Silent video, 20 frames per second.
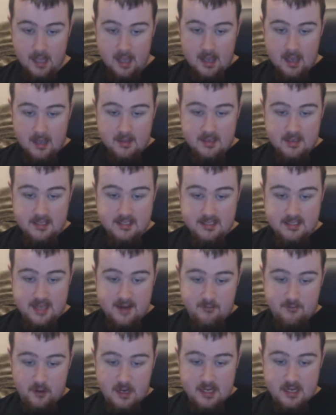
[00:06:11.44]
These
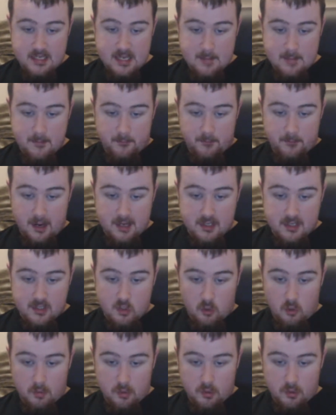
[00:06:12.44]
savoury deep-fried
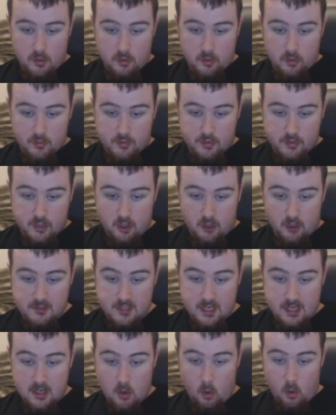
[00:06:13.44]
soba noodles tossed
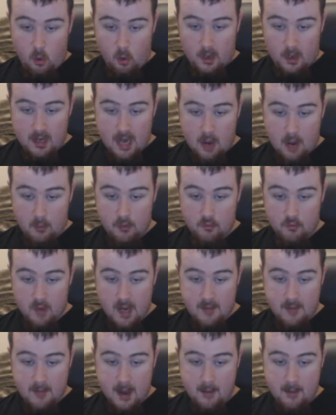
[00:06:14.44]
in Okinawan
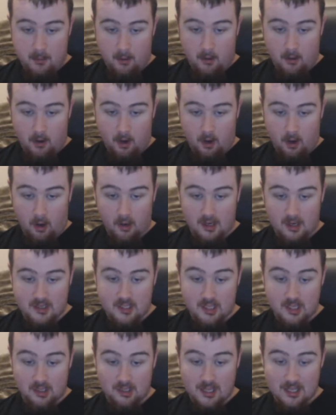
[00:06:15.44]
red pepper are a
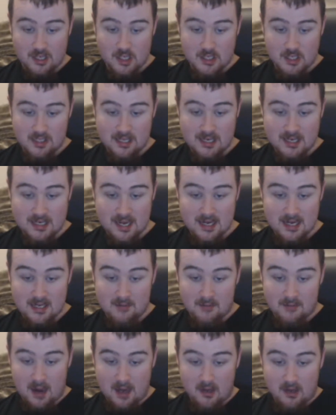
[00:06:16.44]
deliciously addictive
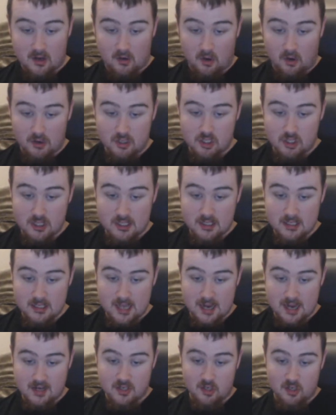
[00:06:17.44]
and crunchy
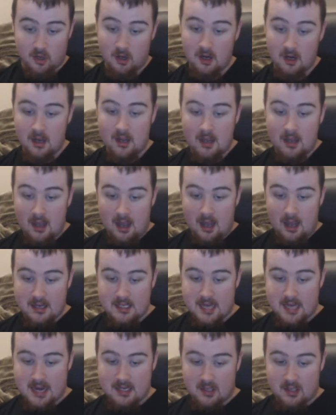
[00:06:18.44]
texture and
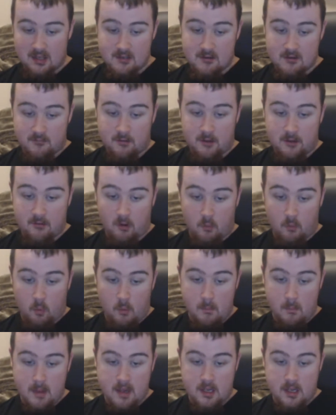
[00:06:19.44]
tantalising flavour will
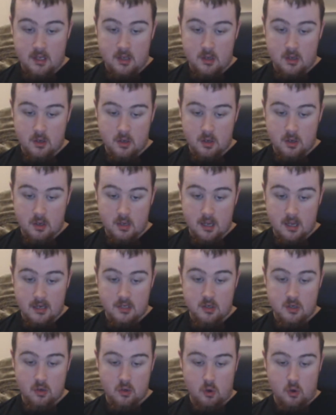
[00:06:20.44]
make it
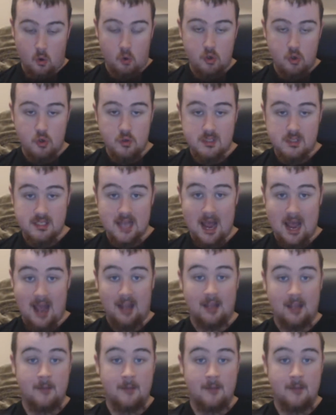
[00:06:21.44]
your go-to snack.